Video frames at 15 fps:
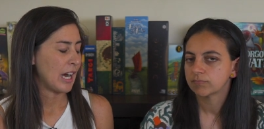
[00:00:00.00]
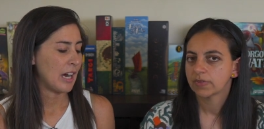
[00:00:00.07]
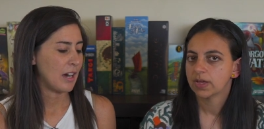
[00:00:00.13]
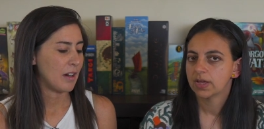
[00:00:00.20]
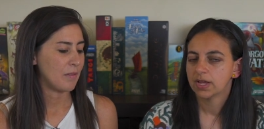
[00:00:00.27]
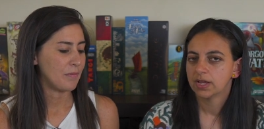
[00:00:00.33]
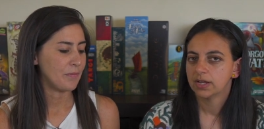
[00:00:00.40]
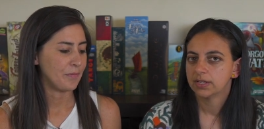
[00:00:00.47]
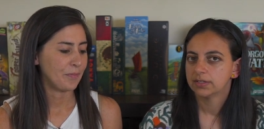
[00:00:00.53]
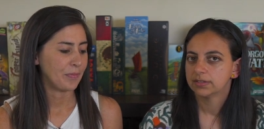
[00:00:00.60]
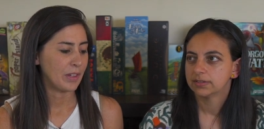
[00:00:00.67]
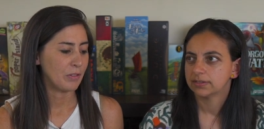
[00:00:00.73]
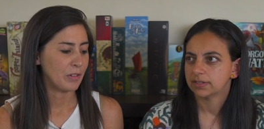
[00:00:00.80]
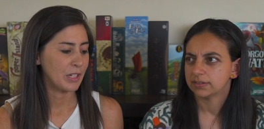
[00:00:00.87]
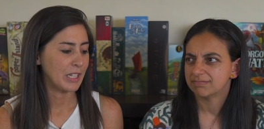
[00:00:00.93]
Speaker 1: um,
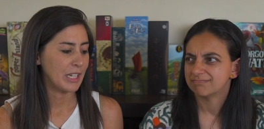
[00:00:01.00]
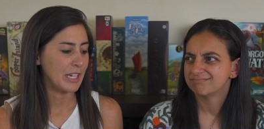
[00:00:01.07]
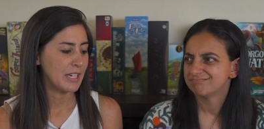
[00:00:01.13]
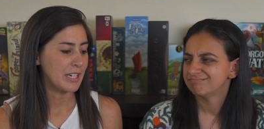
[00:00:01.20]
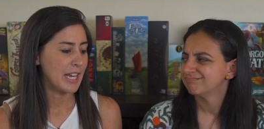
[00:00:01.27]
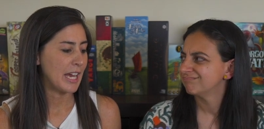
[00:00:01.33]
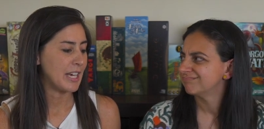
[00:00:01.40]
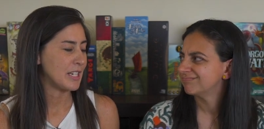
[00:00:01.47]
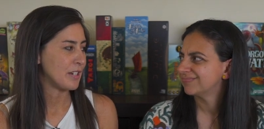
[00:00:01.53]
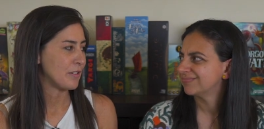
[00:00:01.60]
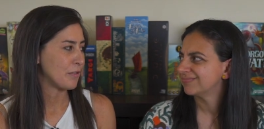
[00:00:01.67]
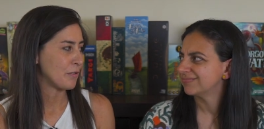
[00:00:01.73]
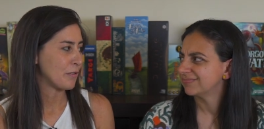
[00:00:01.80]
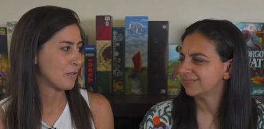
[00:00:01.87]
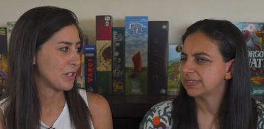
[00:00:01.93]
really
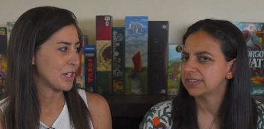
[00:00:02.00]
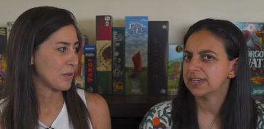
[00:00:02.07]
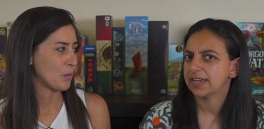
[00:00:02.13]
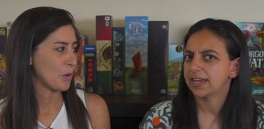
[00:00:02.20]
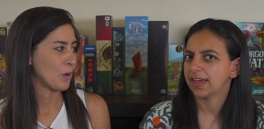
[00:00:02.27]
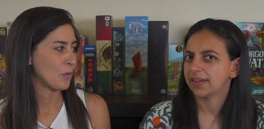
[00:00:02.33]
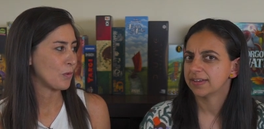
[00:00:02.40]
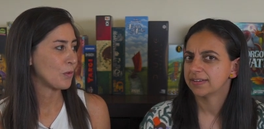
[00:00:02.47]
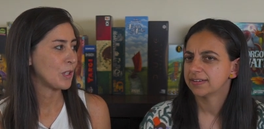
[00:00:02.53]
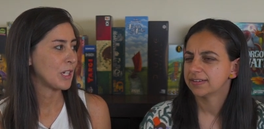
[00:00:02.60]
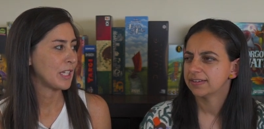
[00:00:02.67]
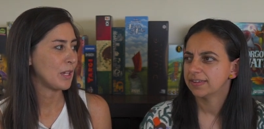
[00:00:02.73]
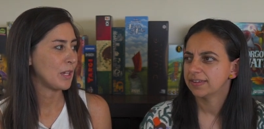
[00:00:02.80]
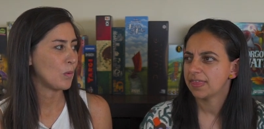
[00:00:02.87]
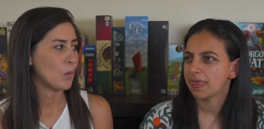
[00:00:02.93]
native yeah. were
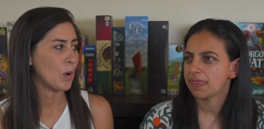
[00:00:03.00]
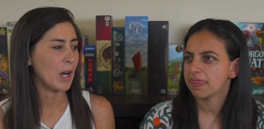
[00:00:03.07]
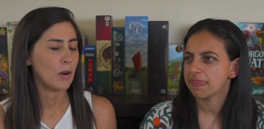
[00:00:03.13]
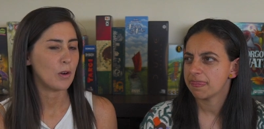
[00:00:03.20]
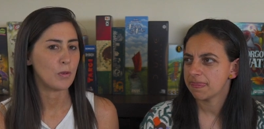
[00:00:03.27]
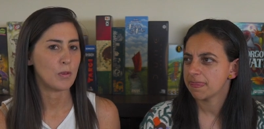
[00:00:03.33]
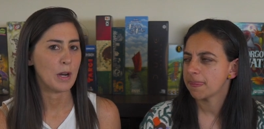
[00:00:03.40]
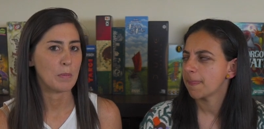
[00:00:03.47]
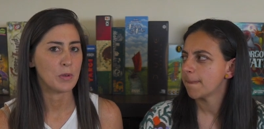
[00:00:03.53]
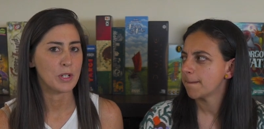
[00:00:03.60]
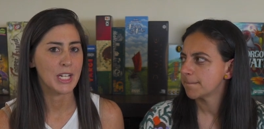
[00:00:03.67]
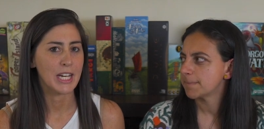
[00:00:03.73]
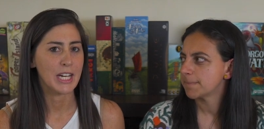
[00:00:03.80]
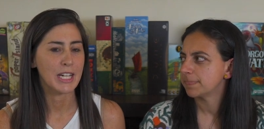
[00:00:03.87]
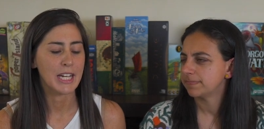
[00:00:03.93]
really well
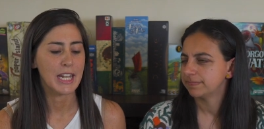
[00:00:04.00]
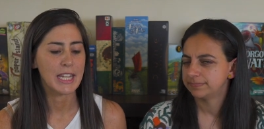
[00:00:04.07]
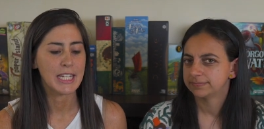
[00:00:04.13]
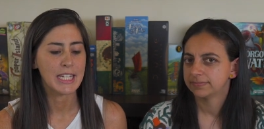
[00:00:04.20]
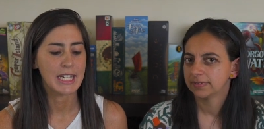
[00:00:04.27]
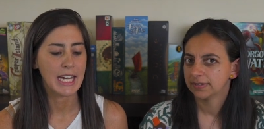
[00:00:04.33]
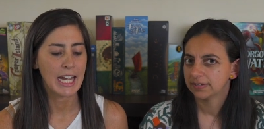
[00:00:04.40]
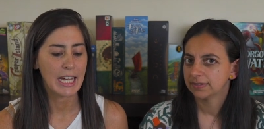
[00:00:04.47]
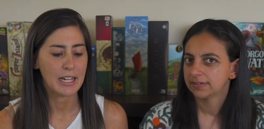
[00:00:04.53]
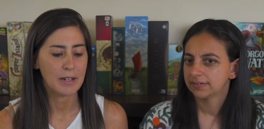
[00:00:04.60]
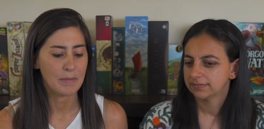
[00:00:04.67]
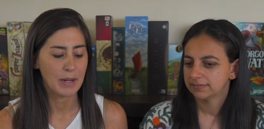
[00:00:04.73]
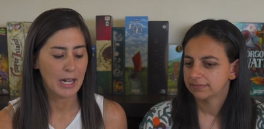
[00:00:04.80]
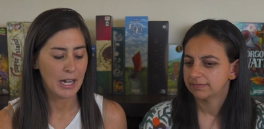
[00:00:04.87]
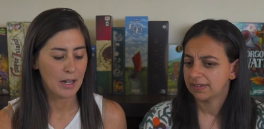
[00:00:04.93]
represented in this
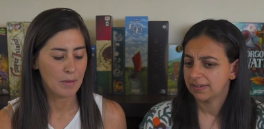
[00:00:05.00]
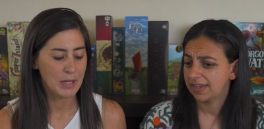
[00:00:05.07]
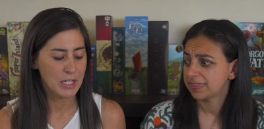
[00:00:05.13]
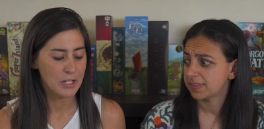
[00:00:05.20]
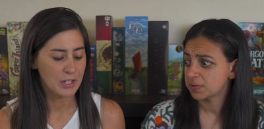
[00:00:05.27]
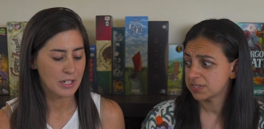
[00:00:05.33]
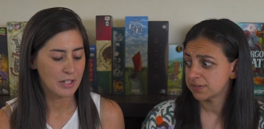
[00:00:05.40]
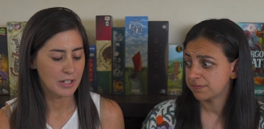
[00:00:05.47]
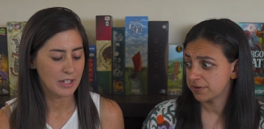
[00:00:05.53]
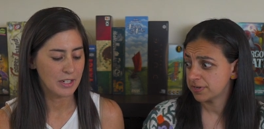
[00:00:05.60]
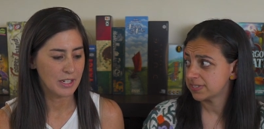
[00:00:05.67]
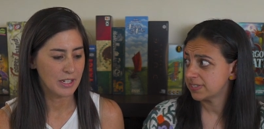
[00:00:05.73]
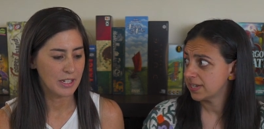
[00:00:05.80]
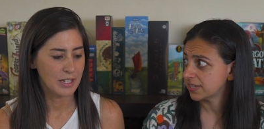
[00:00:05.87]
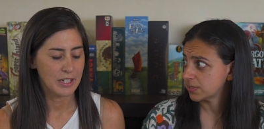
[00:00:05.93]
game. Um, and that was
Speaker 2: the
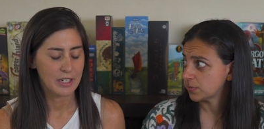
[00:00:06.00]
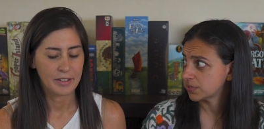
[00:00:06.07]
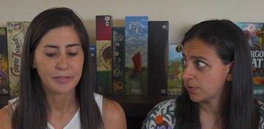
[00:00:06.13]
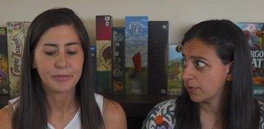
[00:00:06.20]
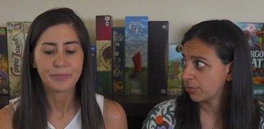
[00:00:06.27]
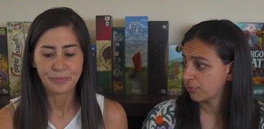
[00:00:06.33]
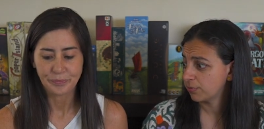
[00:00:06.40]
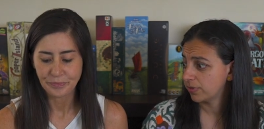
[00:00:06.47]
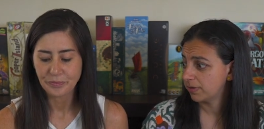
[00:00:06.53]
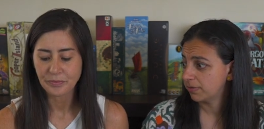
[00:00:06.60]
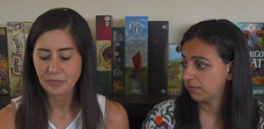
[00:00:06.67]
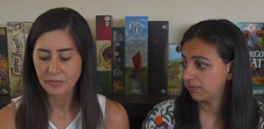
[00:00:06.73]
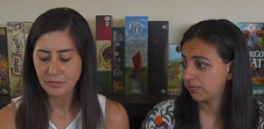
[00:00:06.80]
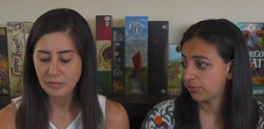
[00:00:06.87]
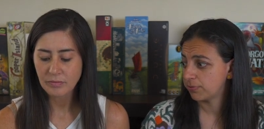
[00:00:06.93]
first thing. As I was going through
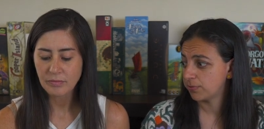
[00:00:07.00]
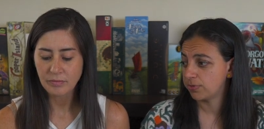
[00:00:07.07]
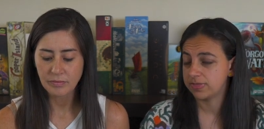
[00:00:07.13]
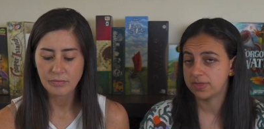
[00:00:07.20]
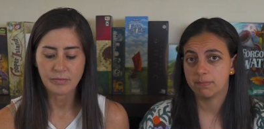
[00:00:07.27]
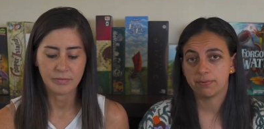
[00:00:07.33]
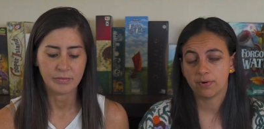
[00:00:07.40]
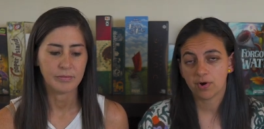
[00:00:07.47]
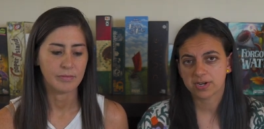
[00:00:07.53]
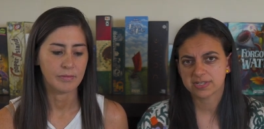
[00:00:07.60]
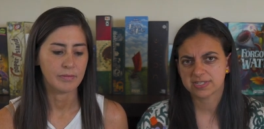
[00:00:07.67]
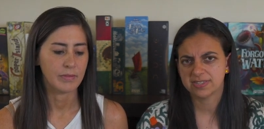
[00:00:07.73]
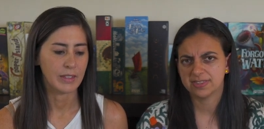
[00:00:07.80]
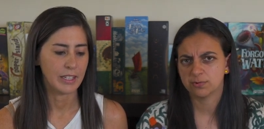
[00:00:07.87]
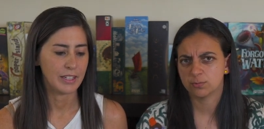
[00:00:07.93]
the through the
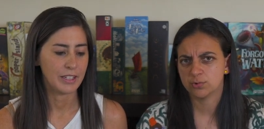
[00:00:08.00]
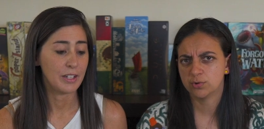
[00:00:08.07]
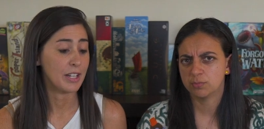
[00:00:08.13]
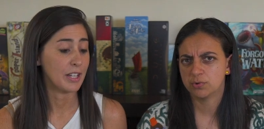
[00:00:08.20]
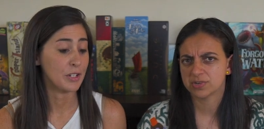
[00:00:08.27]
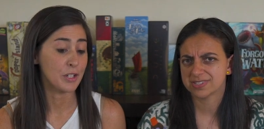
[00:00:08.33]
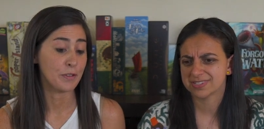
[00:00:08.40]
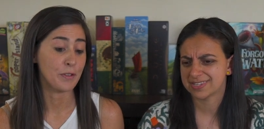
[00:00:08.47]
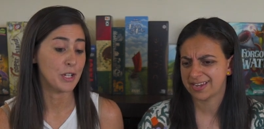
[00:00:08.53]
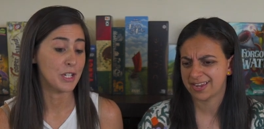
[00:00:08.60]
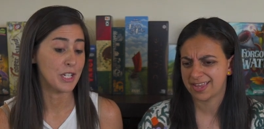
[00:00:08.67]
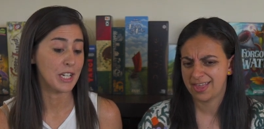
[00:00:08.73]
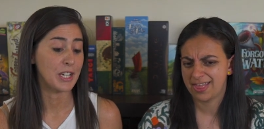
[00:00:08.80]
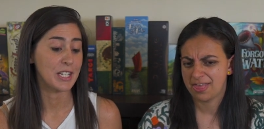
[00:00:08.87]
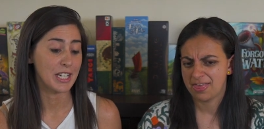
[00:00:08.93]
box and the rule, you did. That was the first
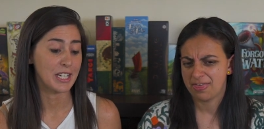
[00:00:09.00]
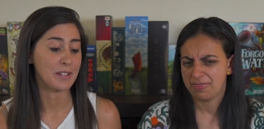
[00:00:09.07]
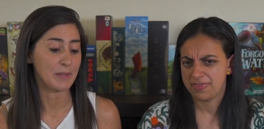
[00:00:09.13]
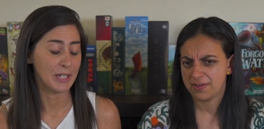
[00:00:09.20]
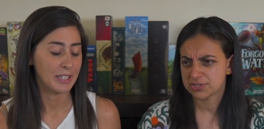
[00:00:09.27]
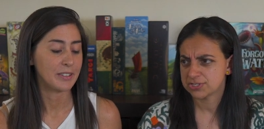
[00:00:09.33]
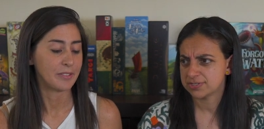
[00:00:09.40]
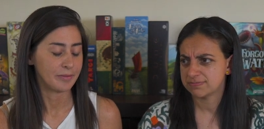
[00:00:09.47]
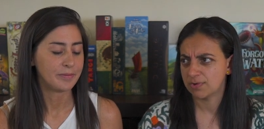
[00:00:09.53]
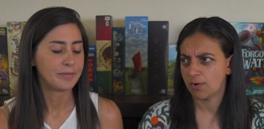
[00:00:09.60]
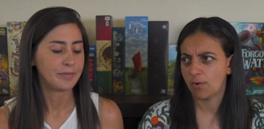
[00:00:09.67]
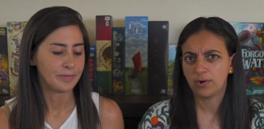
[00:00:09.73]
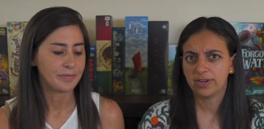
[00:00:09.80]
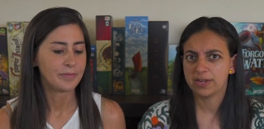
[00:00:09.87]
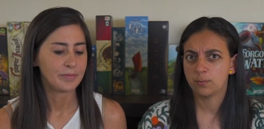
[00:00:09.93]
like, thing you said to me. There's
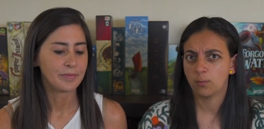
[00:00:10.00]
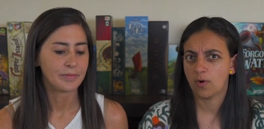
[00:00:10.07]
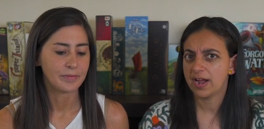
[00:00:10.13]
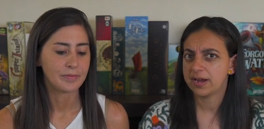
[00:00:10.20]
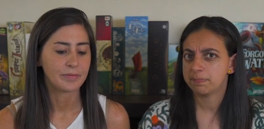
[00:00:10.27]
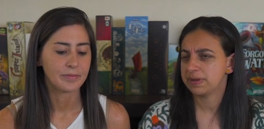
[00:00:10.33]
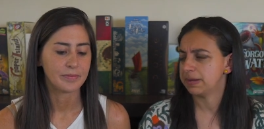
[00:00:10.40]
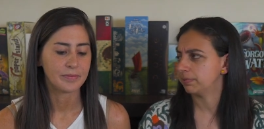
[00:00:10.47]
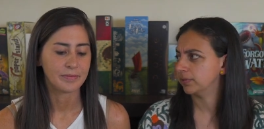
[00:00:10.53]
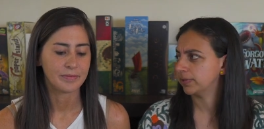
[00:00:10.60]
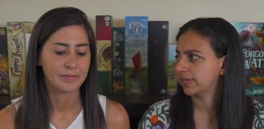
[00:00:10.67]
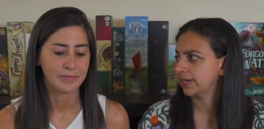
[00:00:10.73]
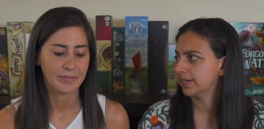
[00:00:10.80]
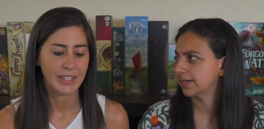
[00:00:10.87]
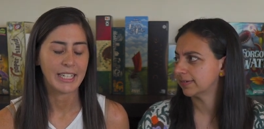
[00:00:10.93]
only white
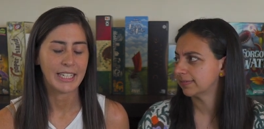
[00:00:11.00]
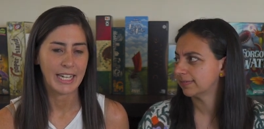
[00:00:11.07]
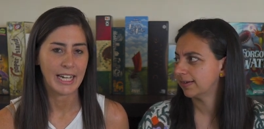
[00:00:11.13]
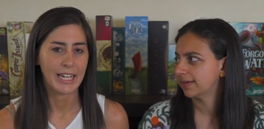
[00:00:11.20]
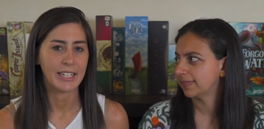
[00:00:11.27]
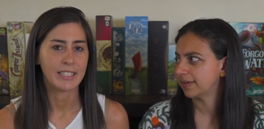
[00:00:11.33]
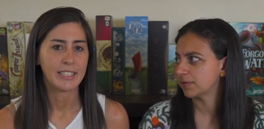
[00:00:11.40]
people here. Yeah.